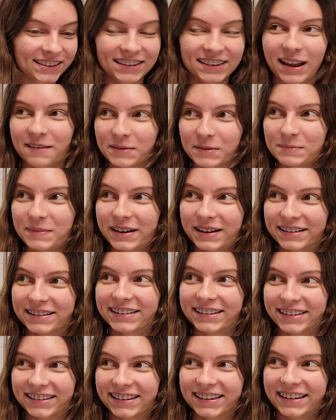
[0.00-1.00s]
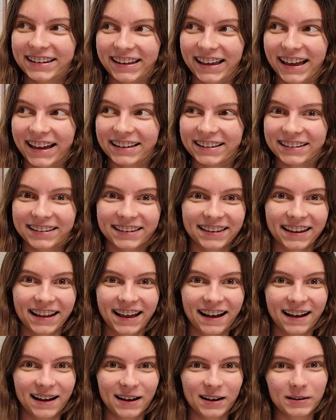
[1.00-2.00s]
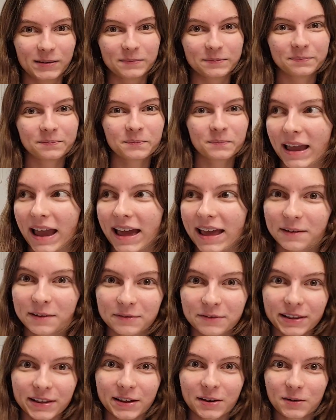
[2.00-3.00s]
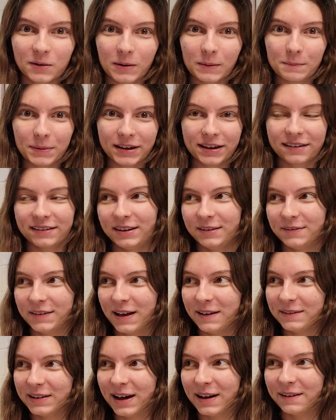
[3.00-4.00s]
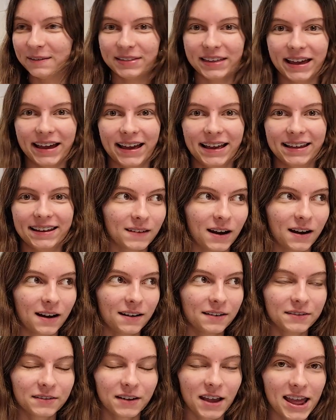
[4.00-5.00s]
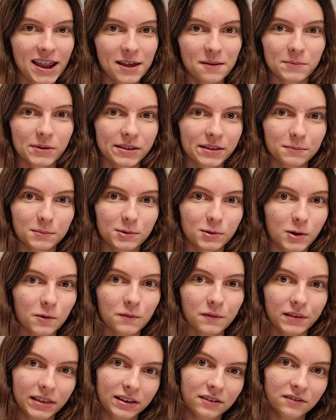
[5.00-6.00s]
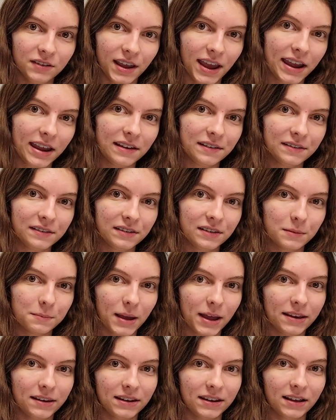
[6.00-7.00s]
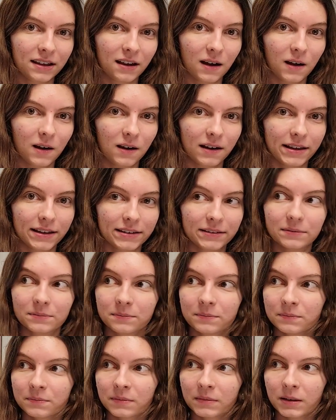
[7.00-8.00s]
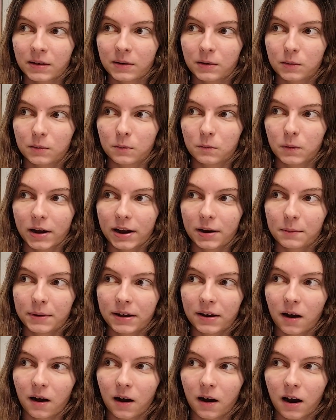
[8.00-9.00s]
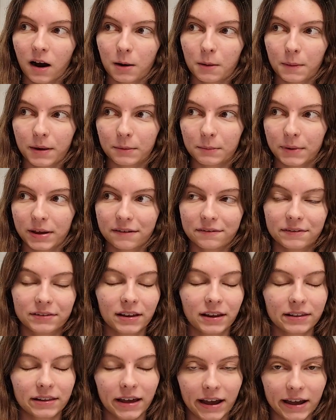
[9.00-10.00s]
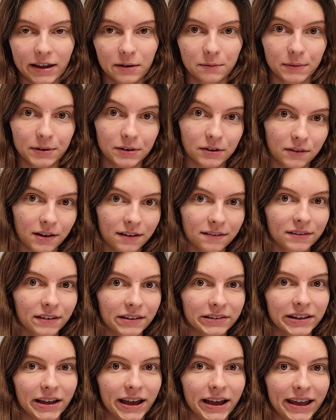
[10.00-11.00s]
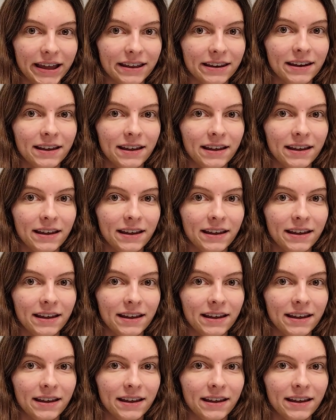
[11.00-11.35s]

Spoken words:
7 months. Yes. And it was really cool because he found out that our circadian rhythms don't really change depending on where we are or whether we have sunlight or we don't have sunlight.